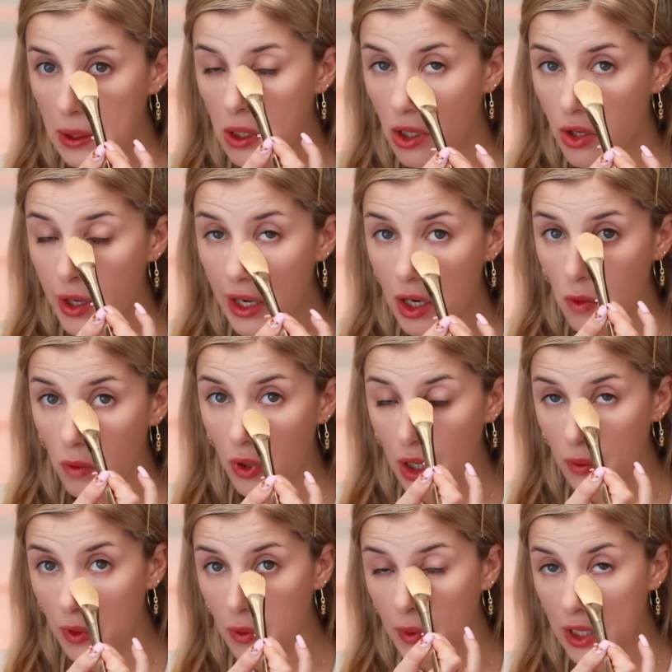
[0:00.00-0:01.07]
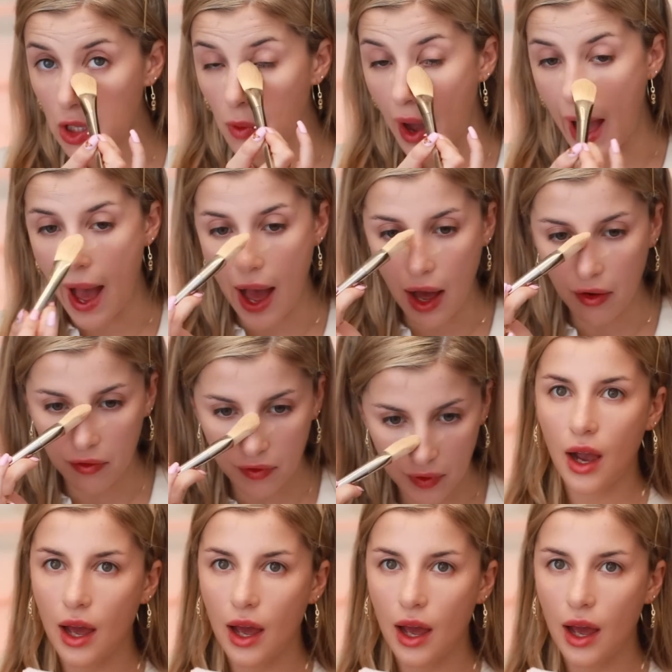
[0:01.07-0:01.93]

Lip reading: You know, you gotta work with what you have.